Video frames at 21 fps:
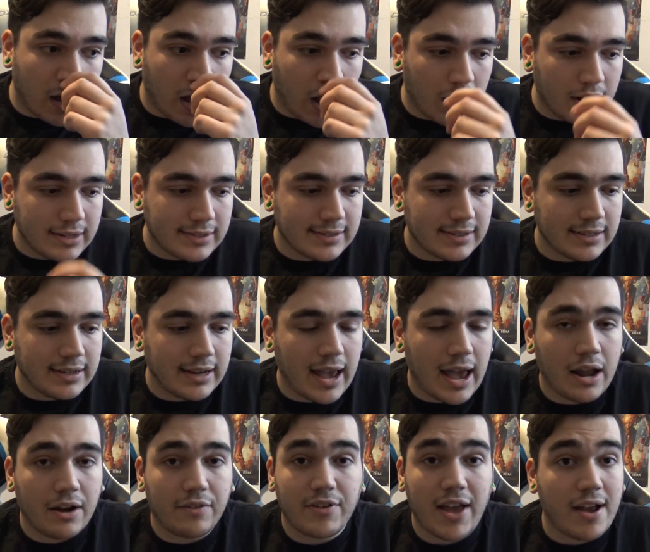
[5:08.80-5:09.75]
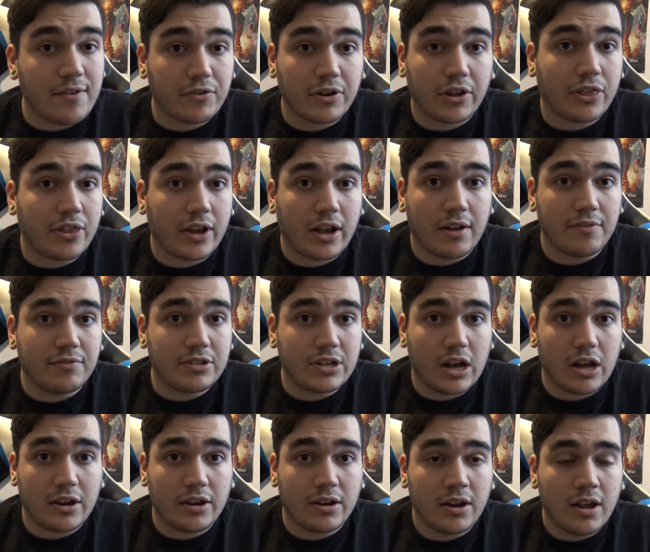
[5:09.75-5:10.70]
honestly, out of everything I've
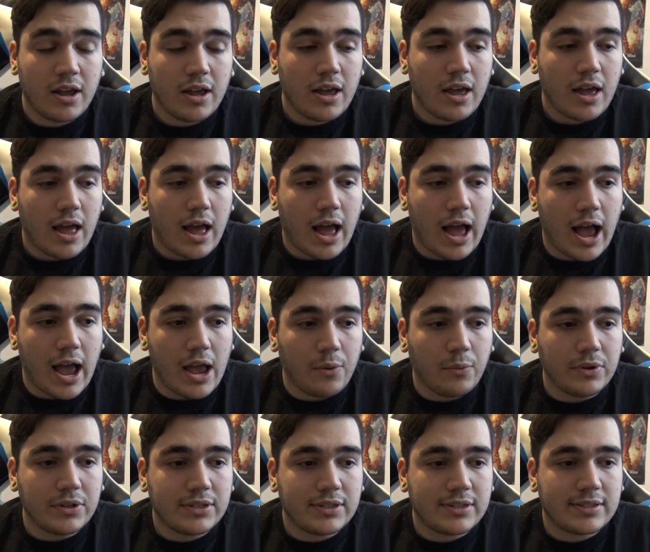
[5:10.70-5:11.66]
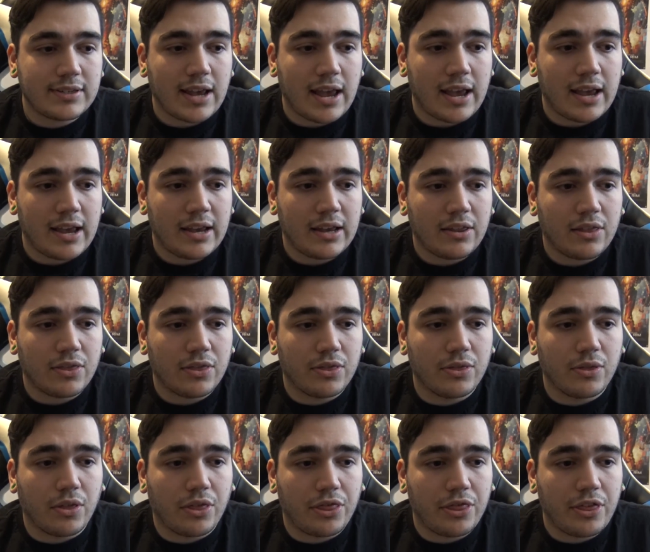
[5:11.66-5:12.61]
done, I would say
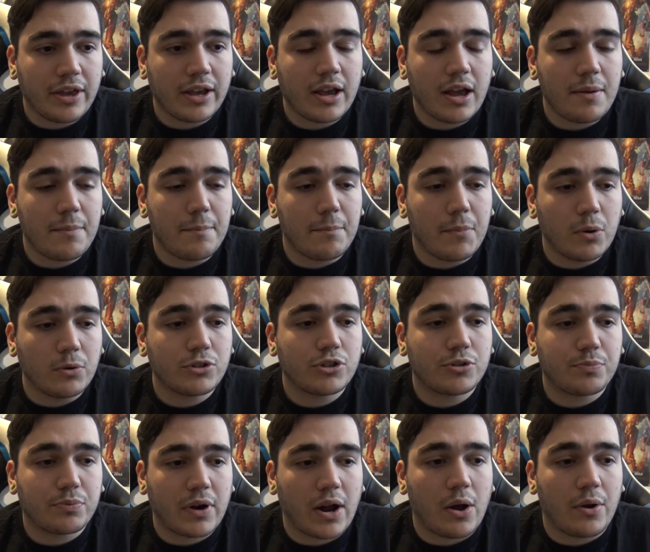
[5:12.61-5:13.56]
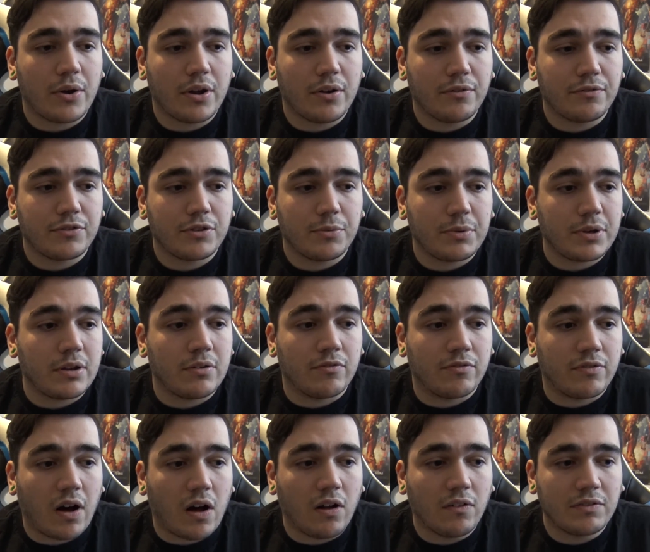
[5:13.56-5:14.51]
the thing I'm most proud of to be
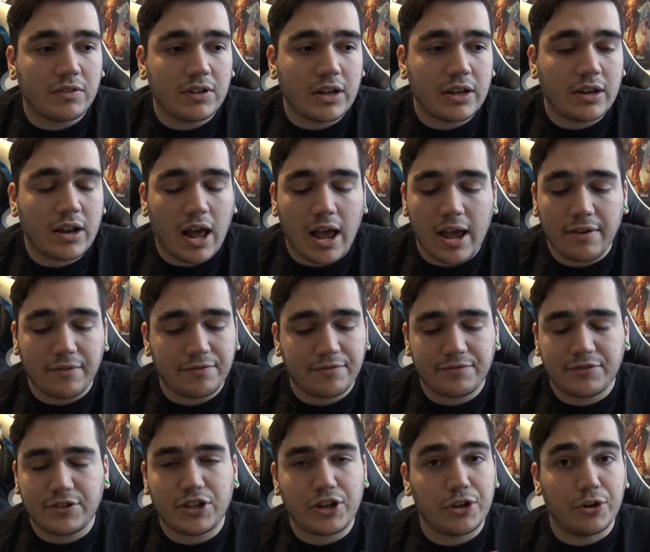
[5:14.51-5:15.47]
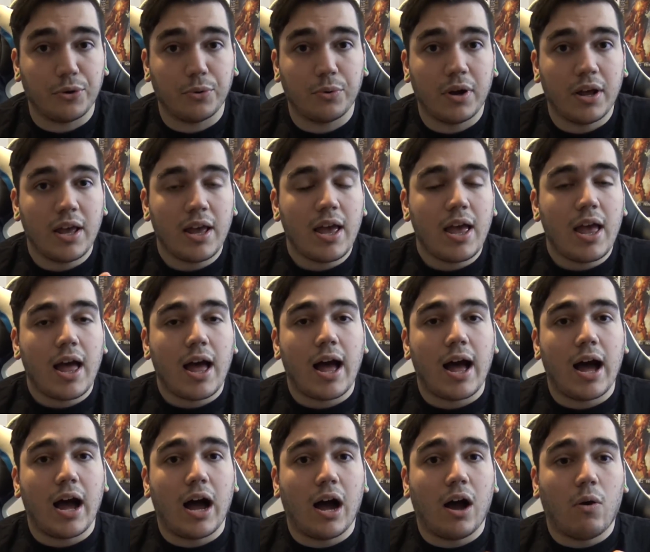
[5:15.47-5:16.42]
involved in, I have two.
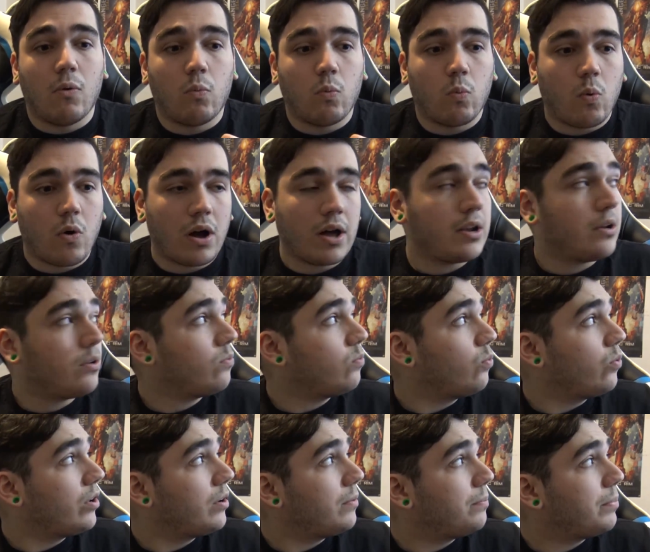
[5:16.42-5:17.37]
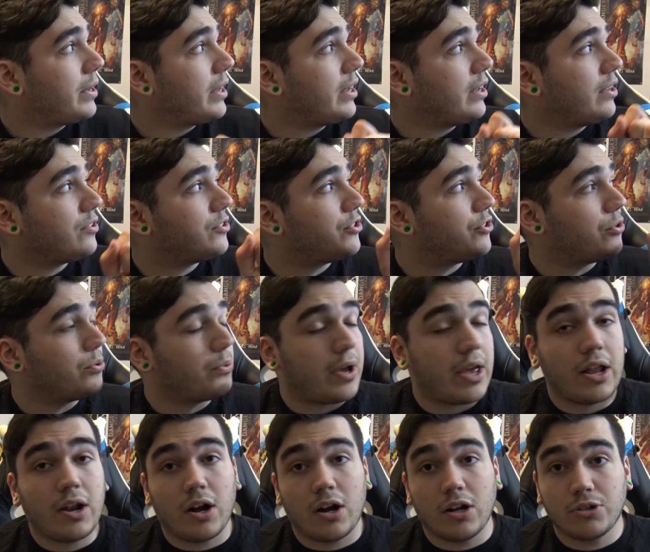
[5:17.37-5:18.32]
One would be to
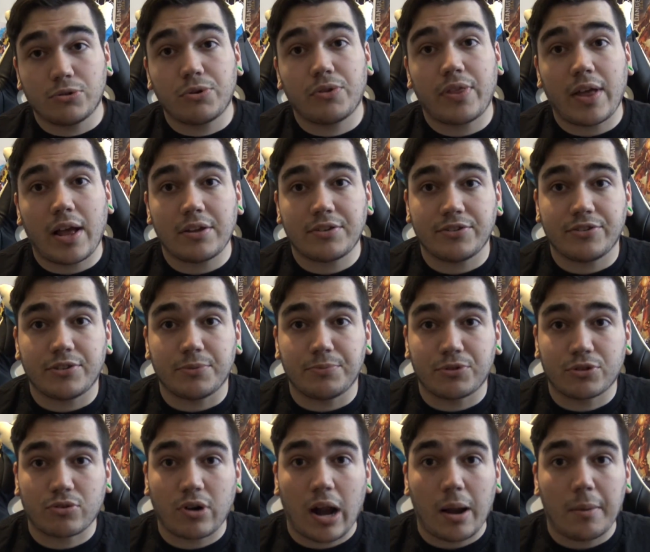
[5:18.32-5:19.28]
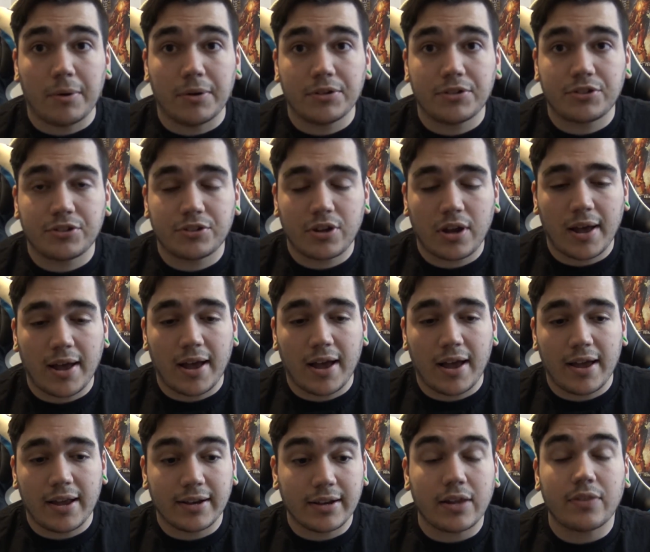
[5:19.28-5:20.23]
hit 100,000 subscribers
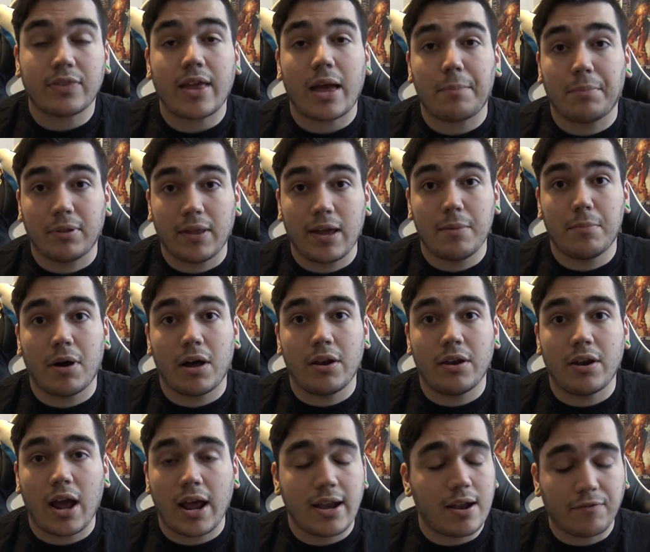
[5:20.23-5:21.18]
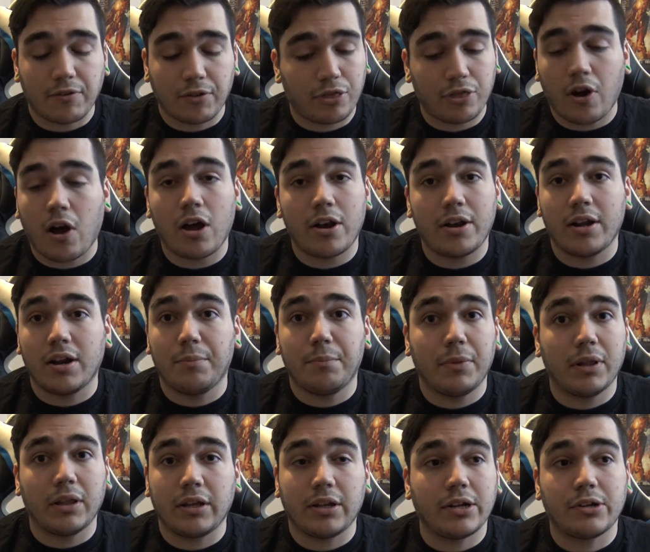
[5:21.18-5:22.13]
and get that play button. I never thought in a
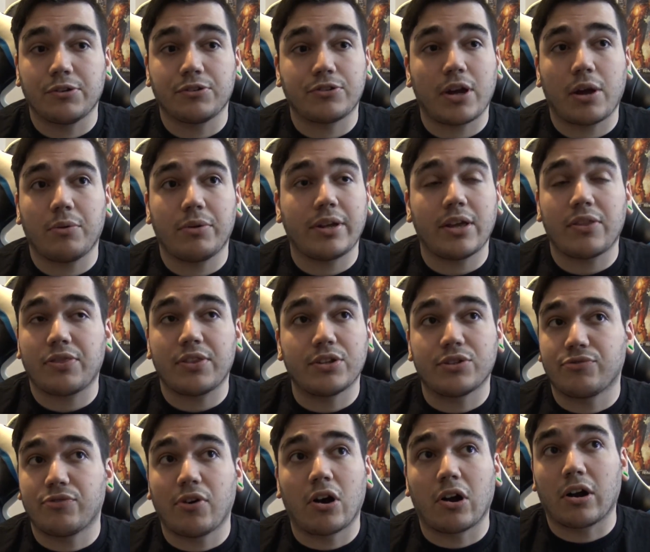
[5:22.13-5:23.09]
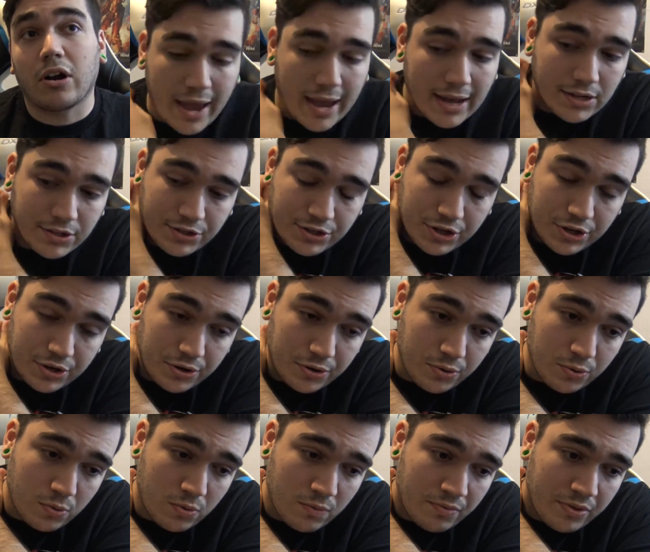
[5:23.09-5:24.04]
million years I would get this far. And
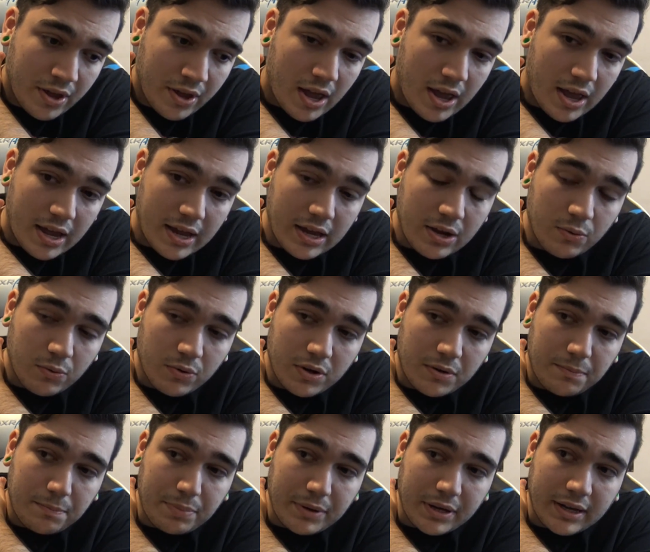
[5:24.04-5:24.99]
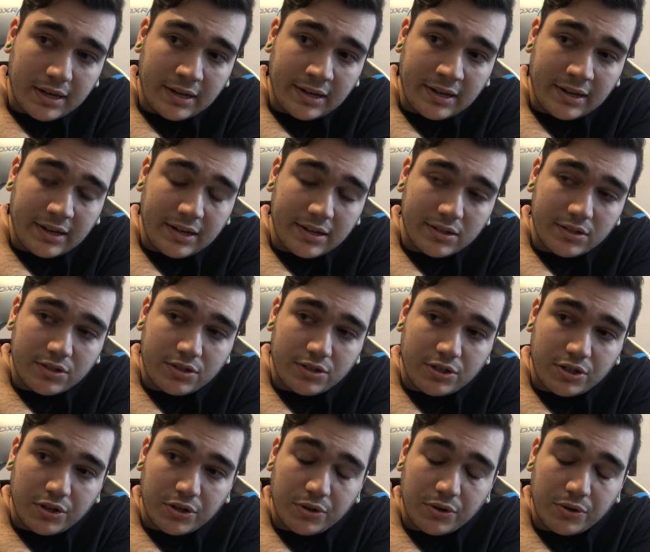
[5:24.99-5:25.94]
two, it would be
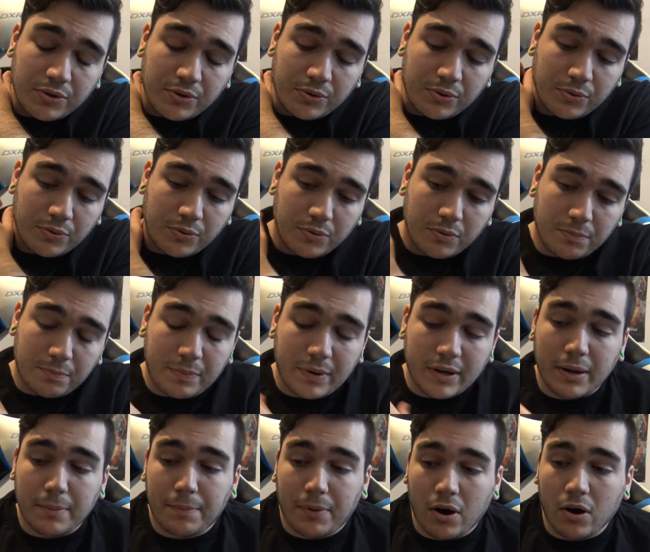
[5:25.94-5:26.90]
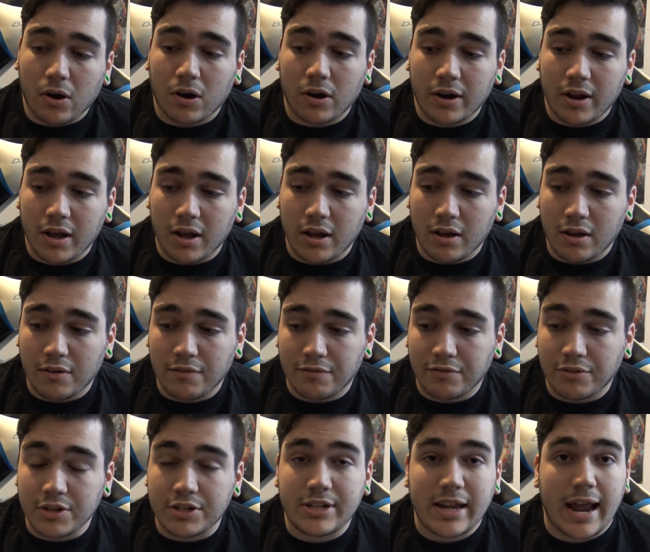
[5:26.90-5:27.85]
to be a part
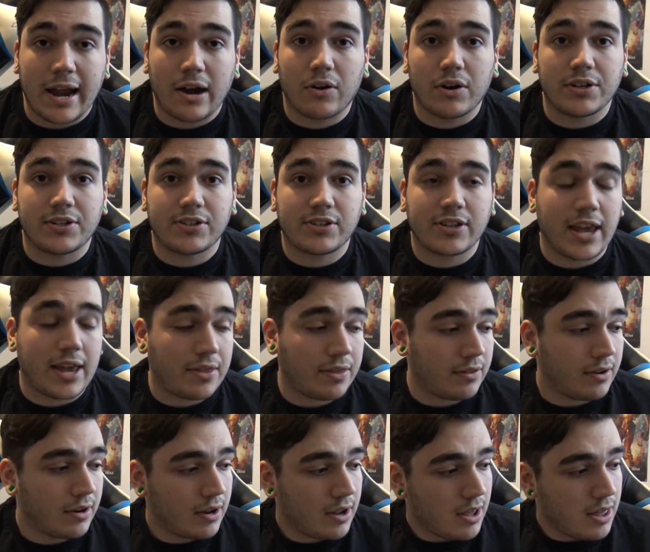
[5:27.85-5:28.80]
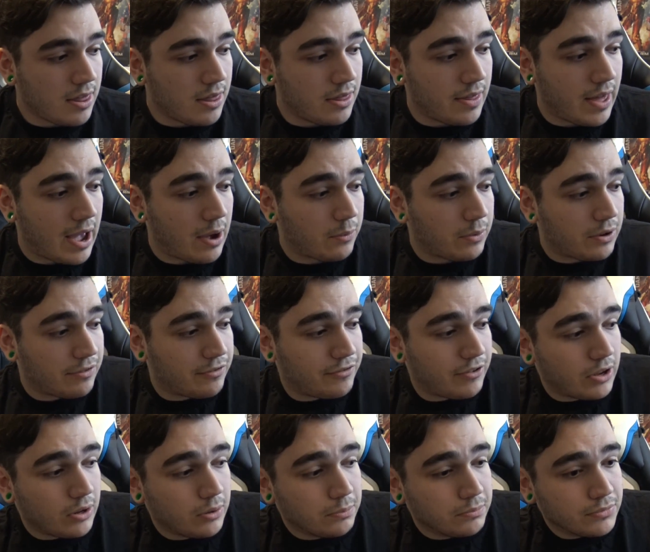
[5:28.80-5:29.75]
of the Terra skit that we
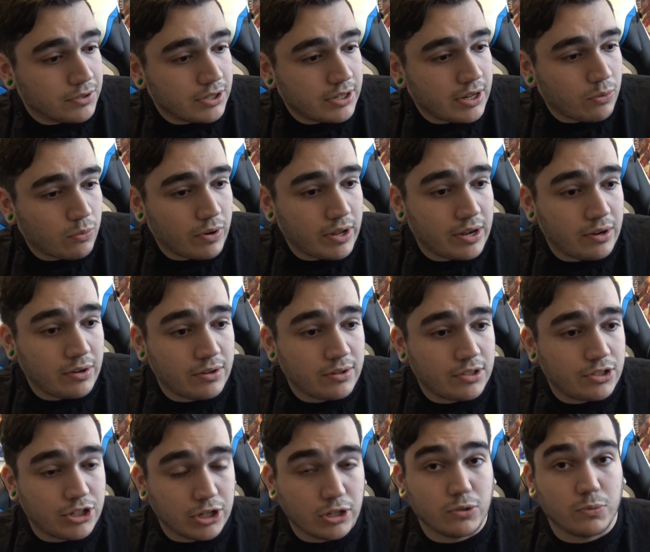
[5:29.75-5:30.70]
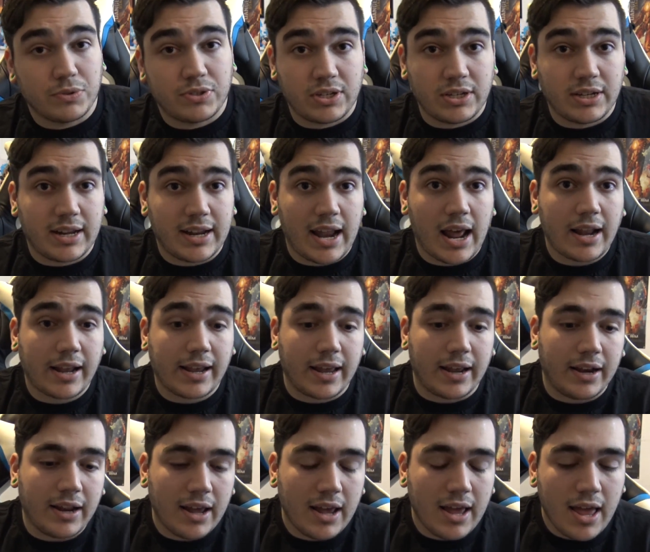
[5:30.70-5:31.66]
filmed when Chilled was in
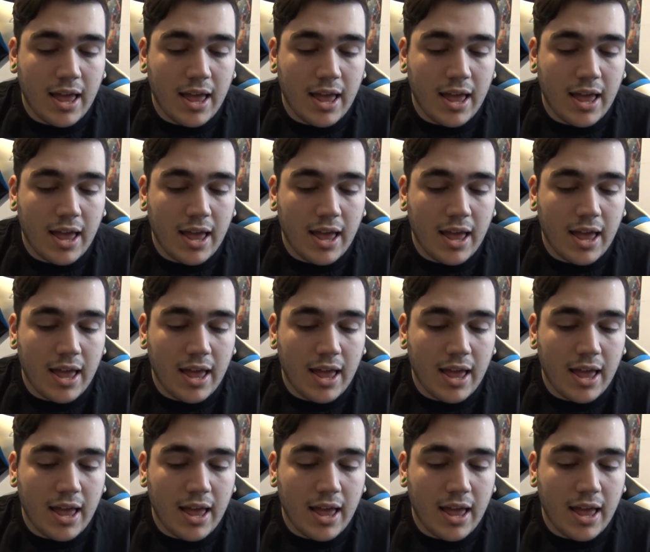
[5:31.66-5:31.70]
Connecticut.